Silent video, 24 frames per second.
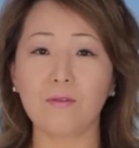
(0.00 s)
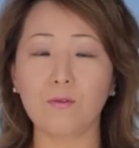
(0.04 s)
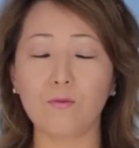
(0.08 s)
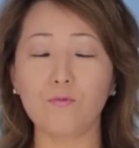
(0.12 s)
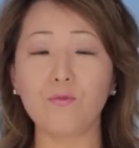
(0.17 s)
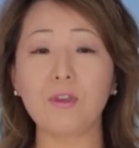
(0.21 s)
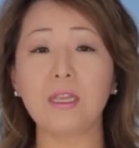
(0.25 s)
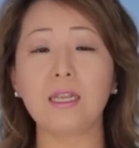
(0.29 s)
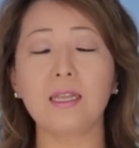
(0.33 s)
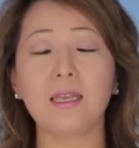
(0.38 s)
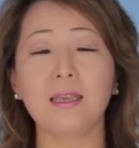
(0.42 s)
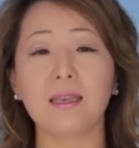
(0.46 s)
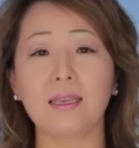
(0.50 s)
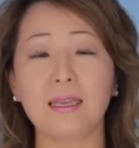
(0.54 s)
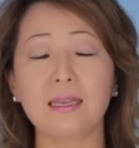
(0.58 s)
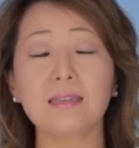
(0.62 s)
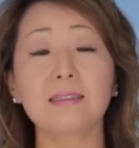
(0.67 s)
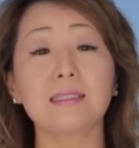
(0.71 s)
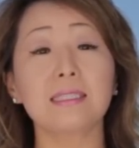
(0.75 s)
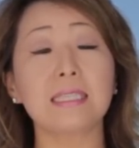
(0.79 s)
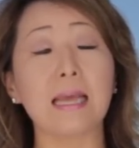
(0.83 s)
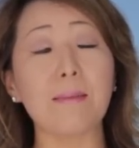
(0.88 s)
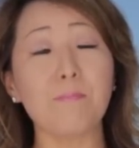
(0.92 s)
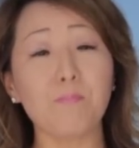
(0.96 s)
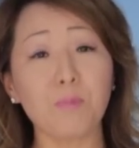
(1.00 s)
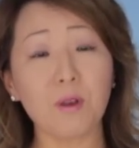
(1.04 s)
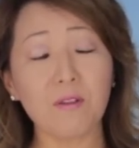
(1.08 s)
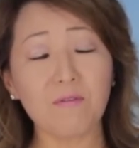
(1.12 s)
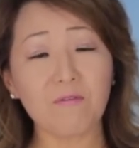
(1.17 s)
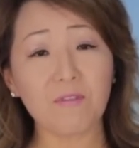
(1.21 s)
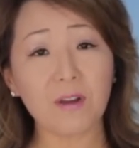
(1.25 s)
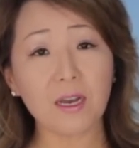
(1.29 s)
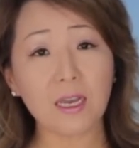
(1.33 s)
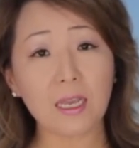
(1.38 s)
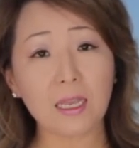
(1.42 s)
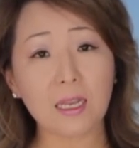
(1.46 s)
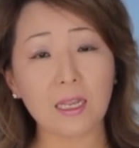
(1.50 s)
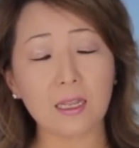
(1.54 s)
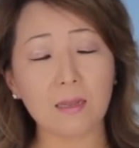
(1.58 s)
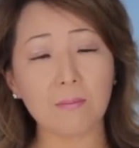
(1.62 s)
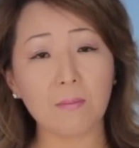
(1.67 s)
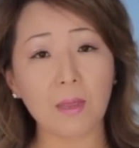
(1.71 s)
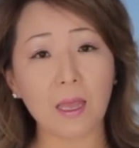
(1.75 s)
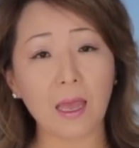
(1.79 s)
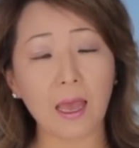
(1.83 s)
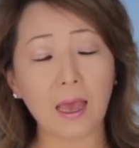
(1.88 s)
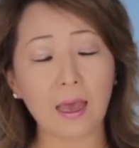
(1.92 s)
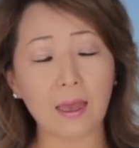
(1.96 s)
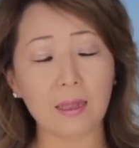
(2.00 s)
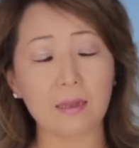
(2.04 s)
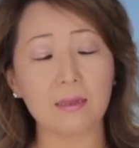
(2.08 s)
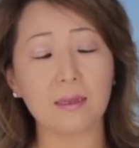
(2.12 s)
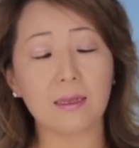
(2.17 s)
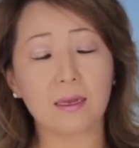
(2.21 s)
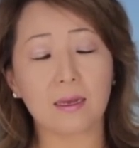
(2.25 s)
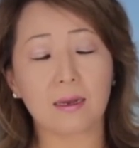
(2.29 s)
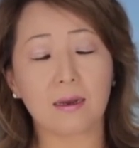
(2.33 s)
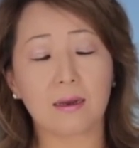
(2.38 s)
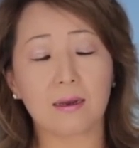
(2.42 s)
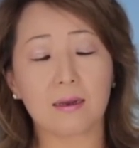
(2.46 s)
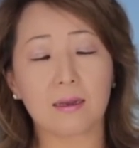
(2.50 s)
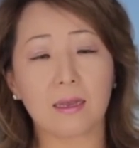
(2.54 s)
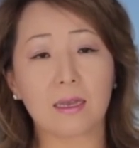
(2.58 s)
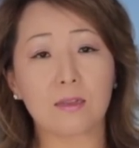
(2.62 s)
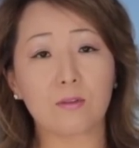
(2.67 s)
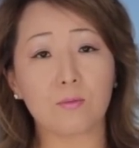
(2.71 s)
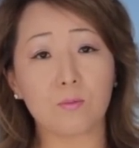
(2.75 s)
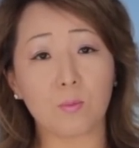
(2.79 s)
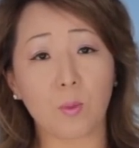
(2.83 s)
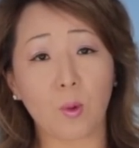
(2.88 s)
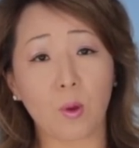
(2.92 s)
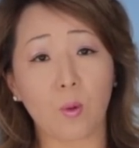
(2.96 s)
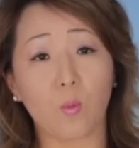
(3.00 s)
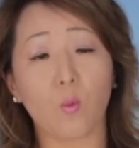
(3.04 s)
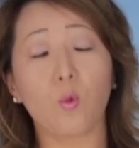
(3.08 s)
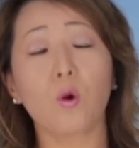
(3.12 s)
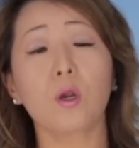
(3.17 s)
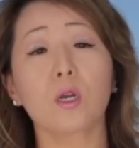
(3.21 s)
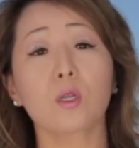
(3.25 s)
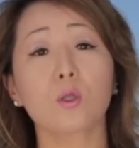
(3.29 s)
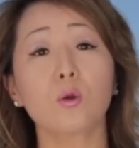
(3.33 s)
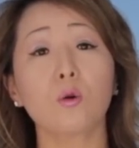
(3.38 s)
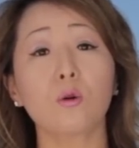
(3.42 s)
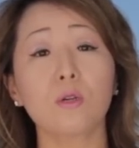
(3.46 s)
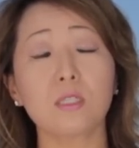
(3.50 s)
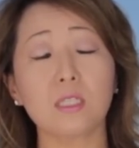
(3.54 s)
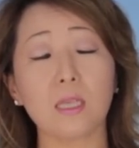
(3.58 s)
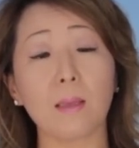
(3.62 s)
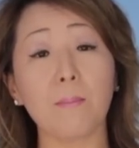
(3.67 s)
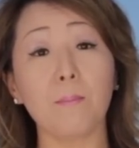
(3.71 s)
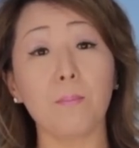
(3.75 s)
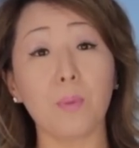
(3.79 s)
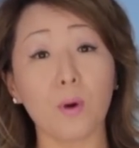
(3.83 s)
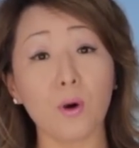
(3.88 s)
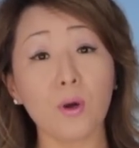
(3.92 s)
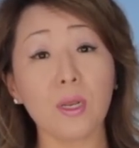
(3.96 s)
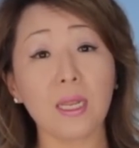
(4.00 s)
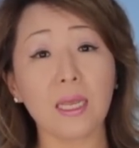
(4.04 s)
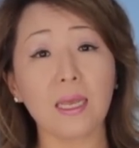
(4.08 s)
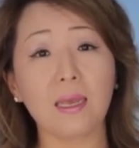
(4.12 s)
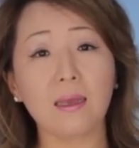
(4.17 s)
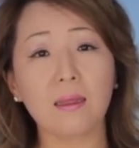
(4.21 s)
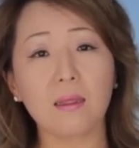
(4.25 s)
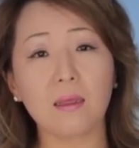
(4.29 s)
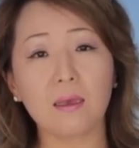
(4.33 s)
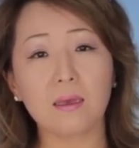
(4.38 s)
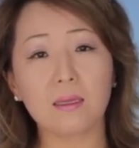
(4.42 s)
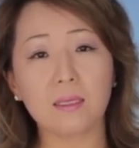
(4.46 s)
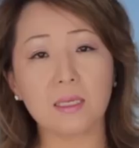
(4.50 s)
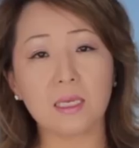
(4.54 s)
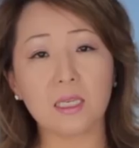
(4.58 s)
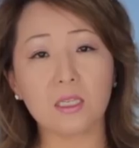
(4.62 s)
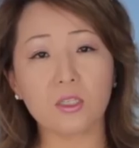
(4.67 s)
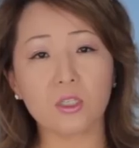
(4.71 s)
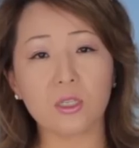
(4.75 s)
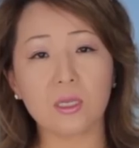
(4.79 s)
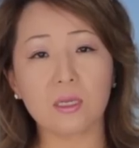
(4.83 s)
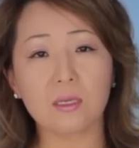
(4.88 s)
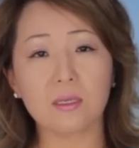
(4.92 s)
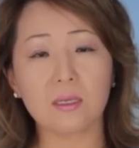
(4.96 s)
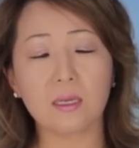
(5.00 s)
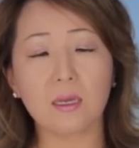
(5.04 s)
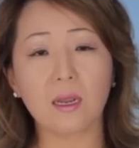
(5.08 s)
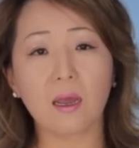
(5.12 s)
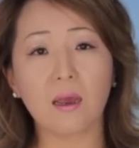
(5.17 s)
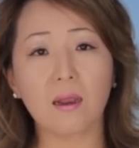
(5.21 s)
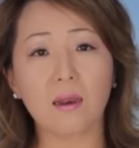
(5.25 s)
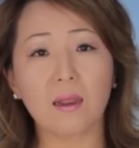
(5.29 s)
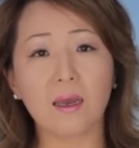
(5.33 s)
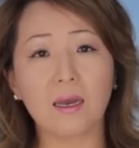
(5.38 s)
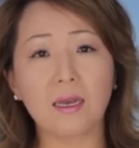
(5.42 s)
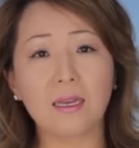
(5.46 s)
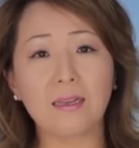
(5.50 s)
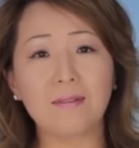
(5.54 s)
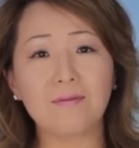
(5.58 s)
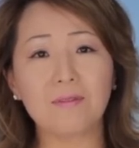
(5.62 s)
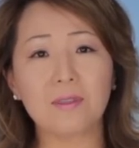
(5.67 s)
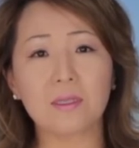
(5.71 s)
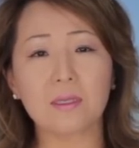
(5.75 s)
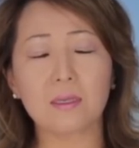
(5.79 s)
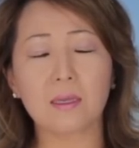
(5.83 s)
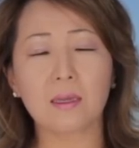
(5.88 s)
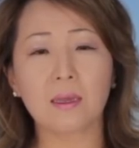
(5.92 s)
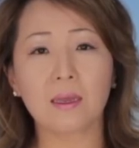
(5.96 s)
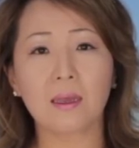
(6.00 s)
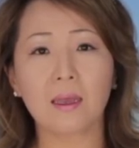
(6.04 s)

really exemplify and work towards embodying the teachings in our lives.